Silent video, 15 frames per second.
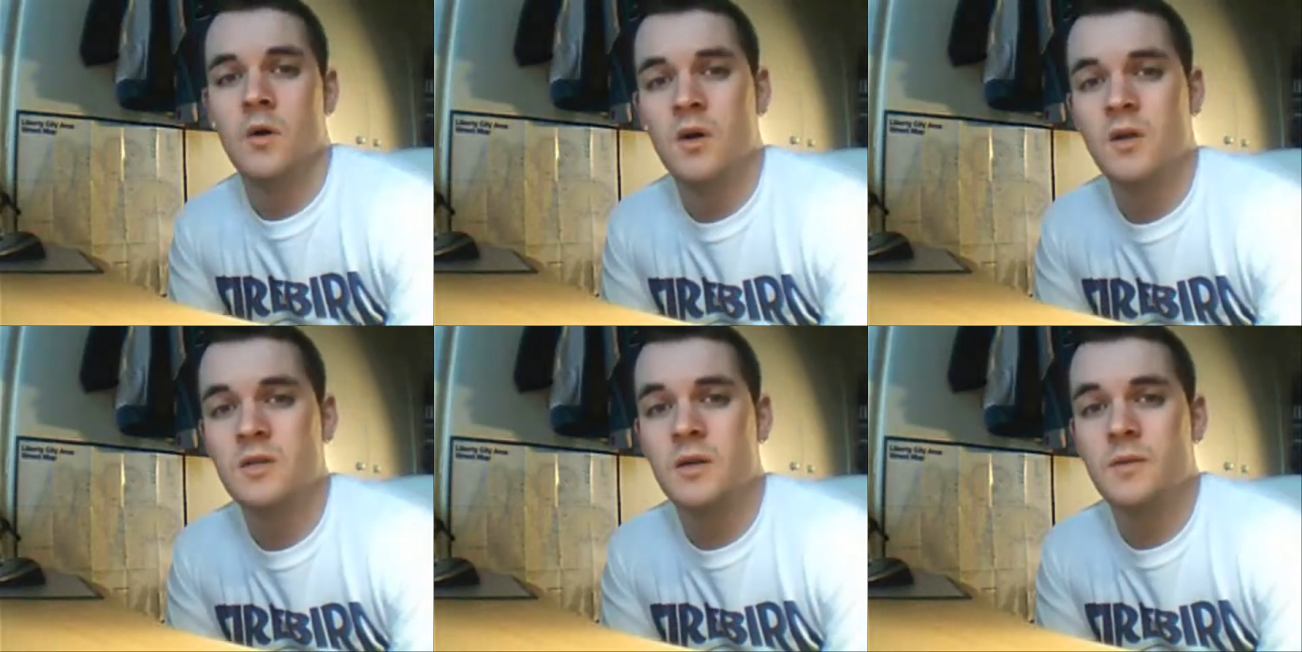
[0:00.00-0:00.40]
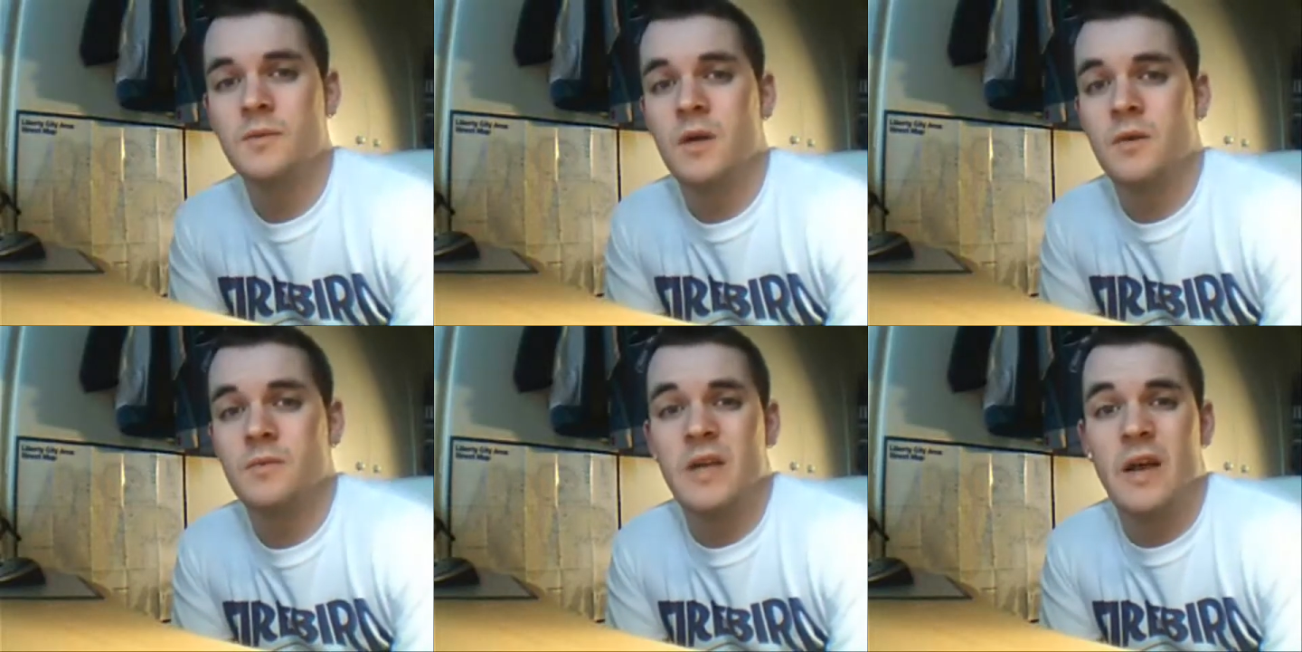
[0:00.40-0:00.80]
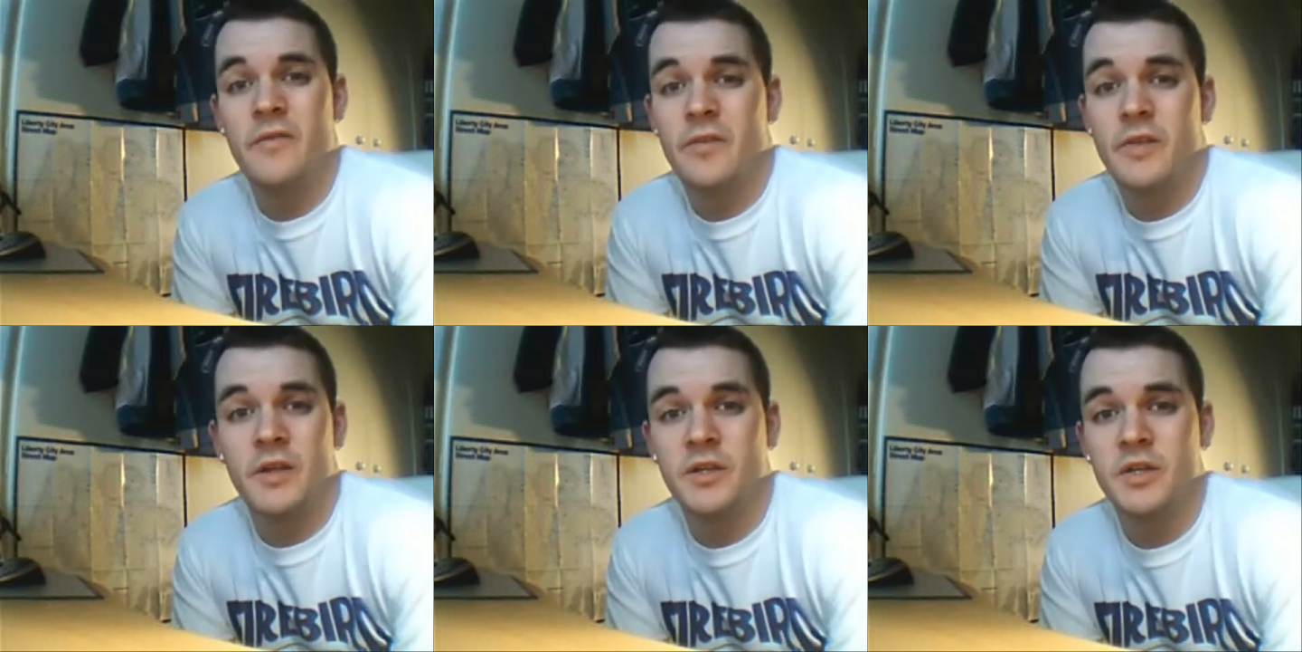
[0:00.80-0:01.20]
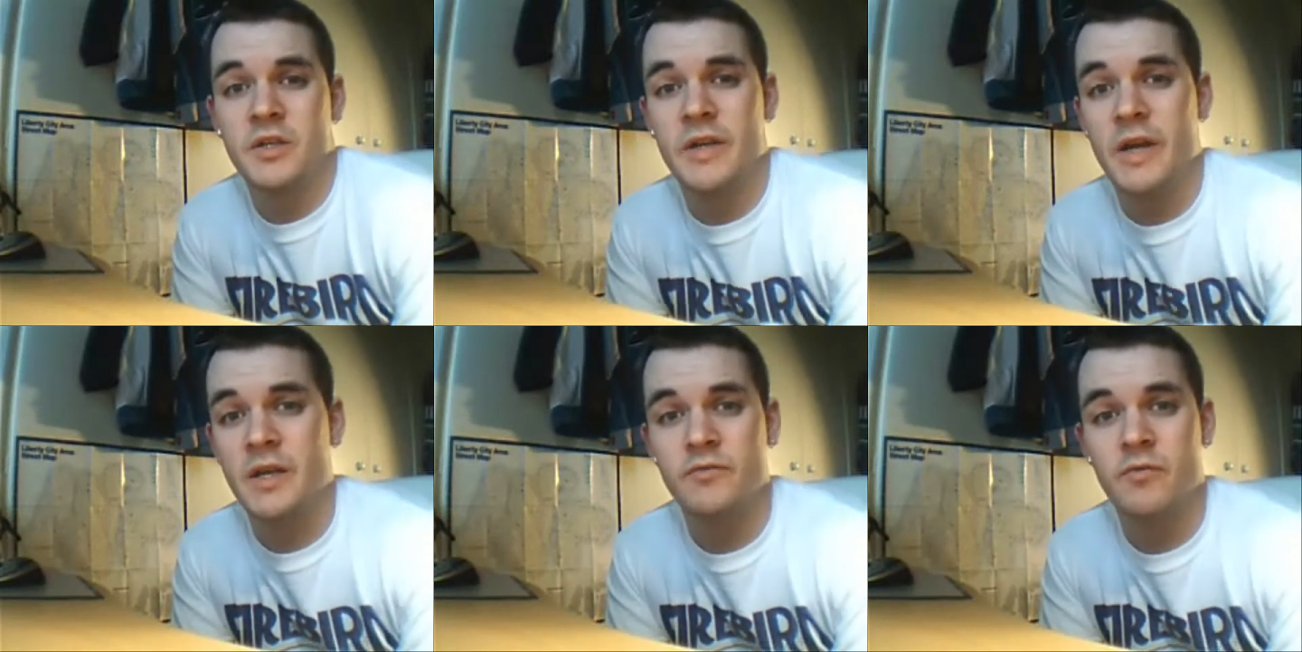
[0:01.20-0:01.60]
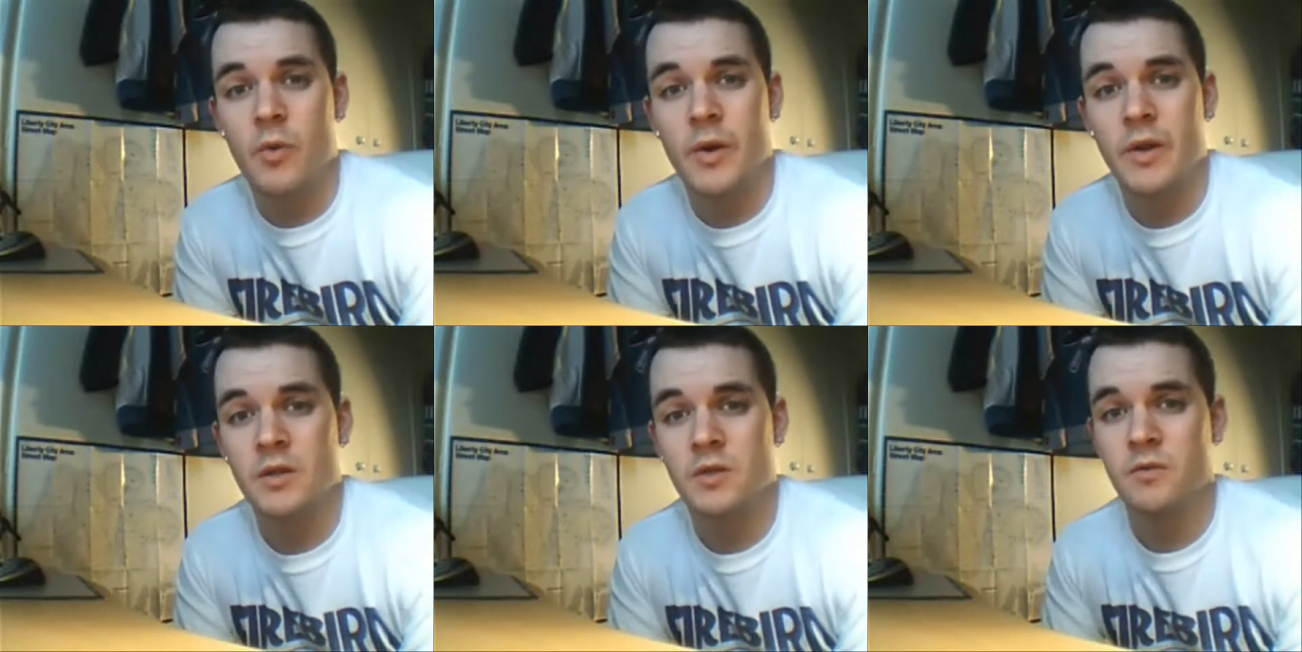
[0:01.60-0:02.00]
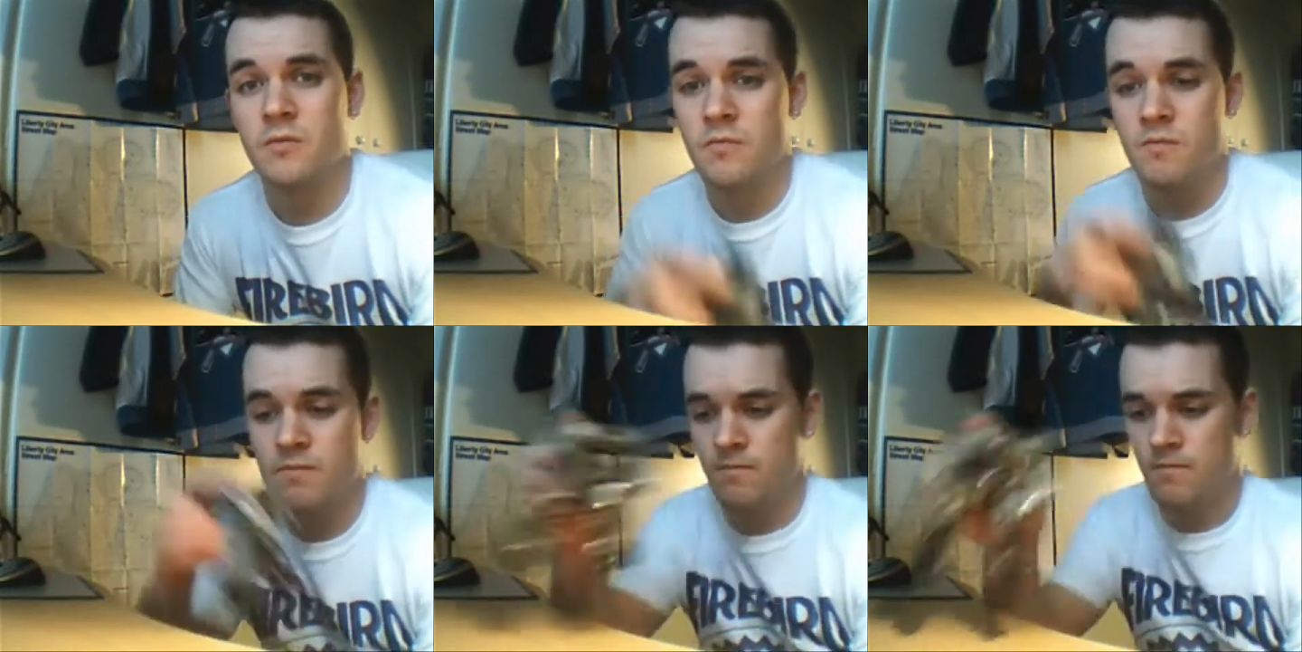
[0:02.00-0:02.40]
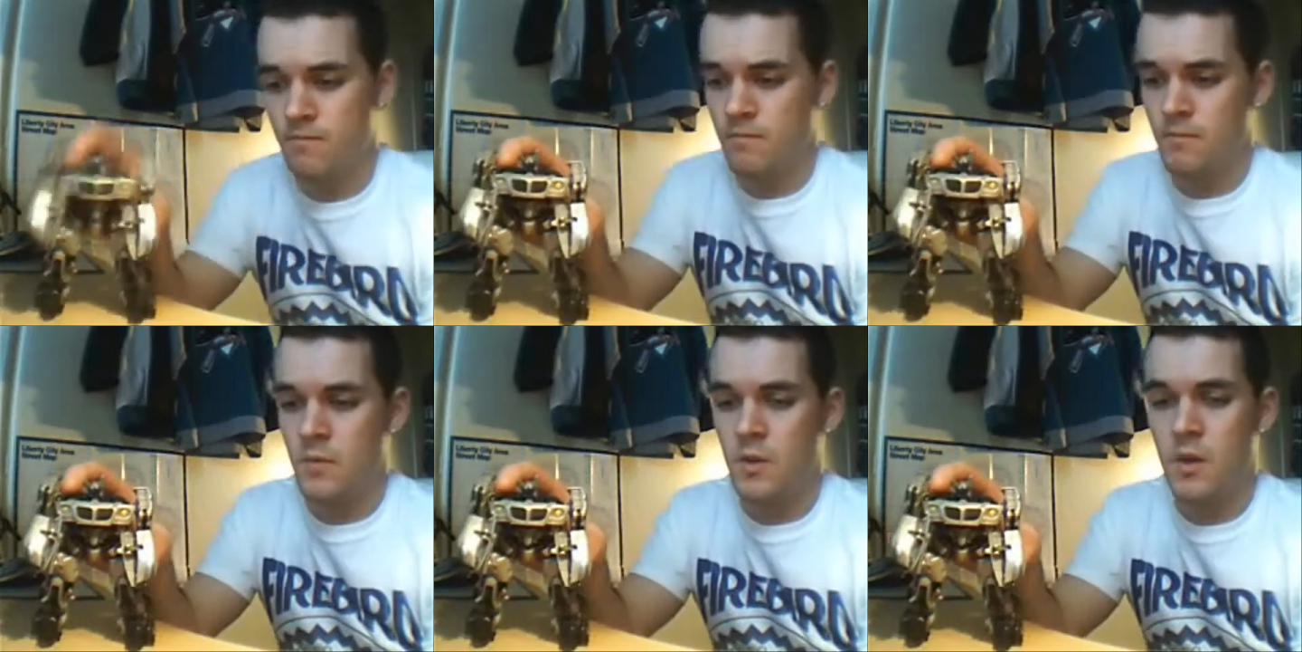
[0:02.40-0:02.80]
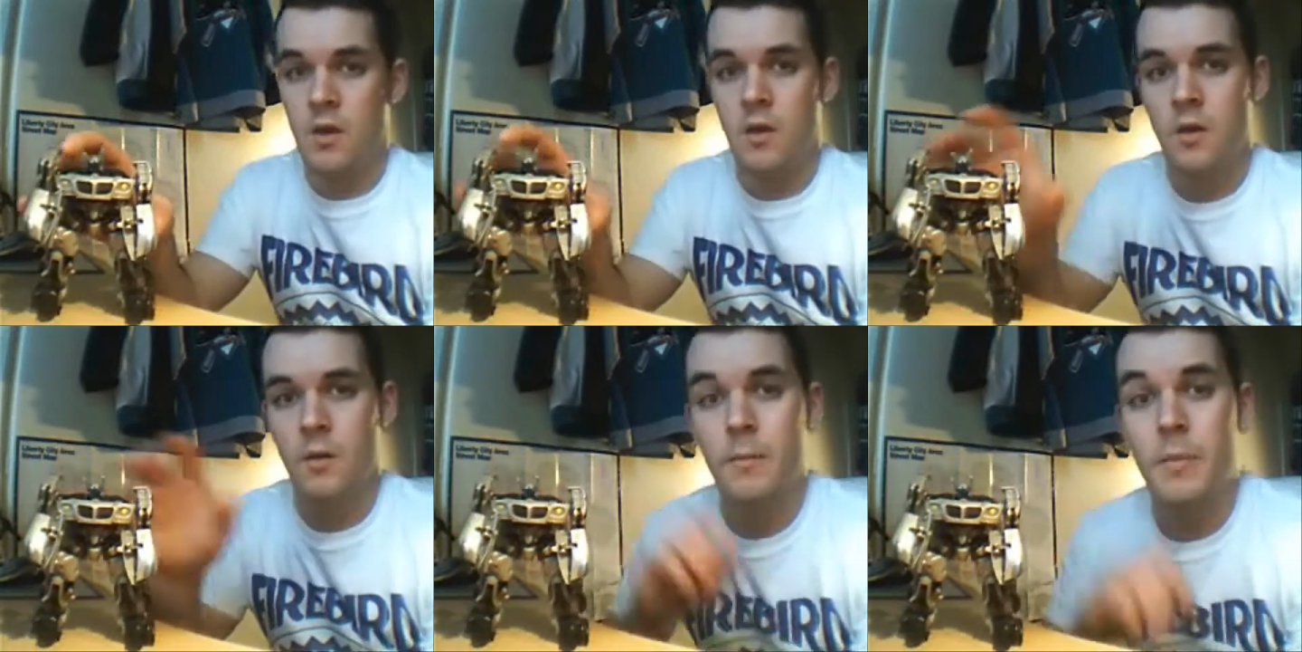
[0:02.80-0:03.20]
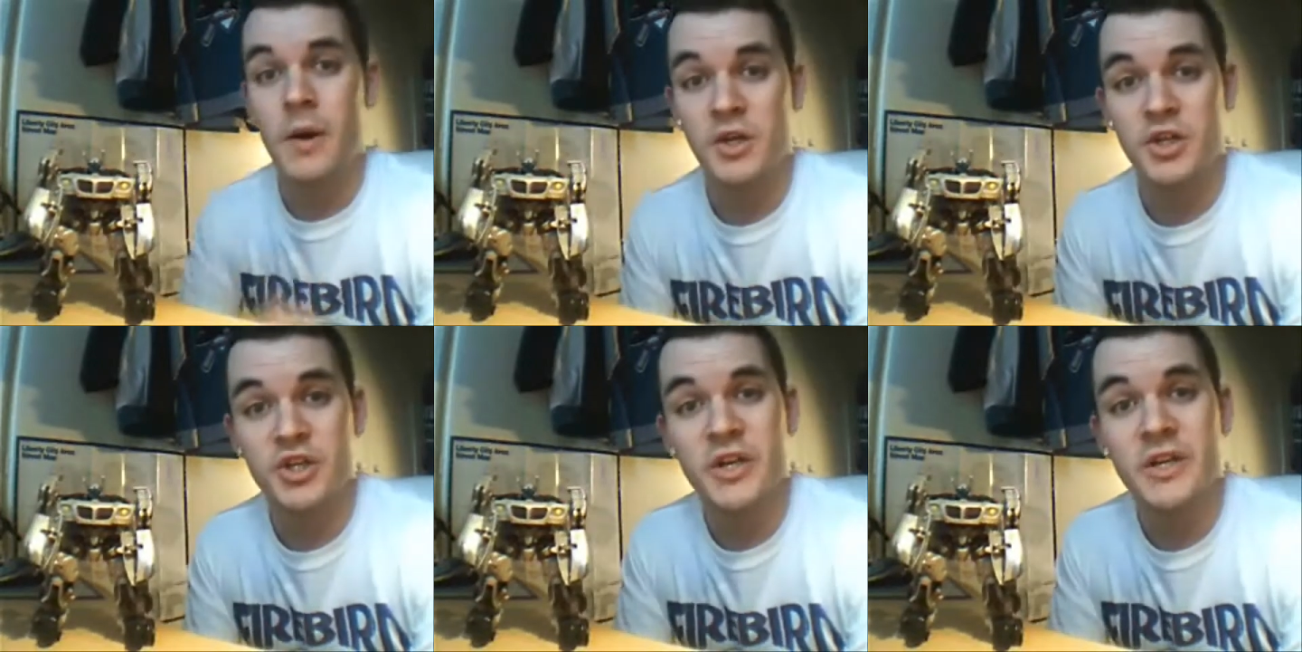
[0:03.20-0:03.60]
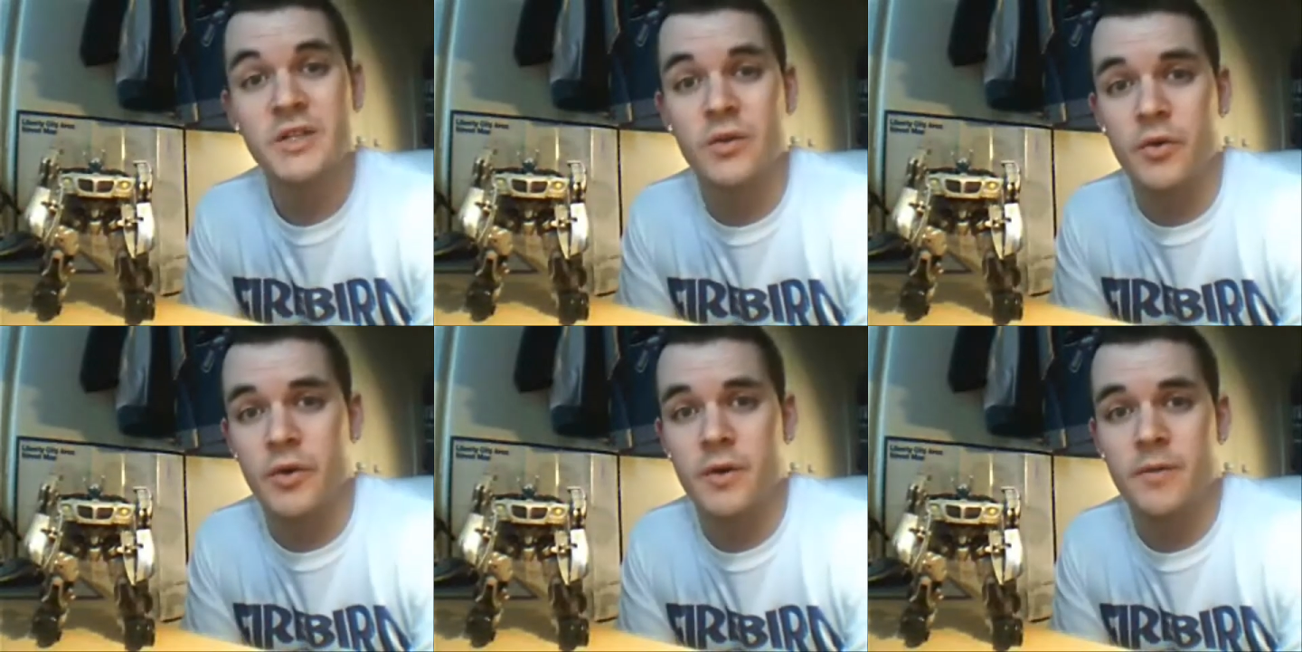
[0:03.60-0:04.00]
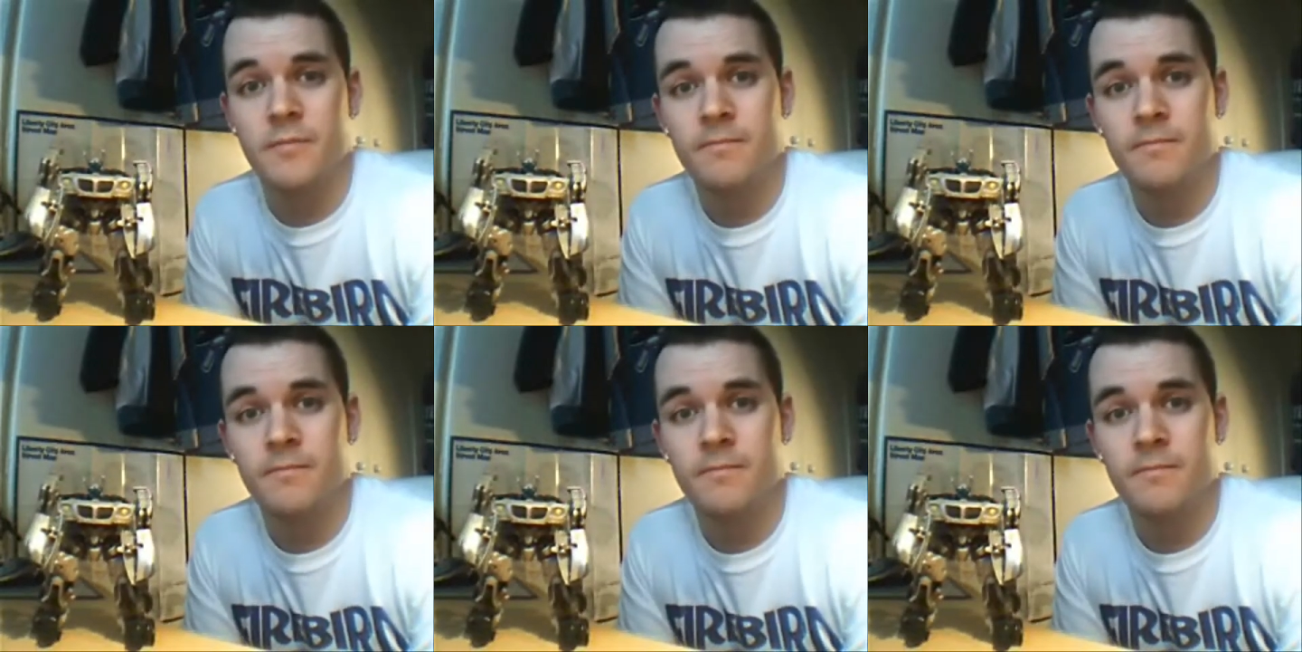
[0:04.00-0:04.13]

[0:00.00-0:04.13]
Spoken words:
And sometimes everything just gets ruined by a shit toy.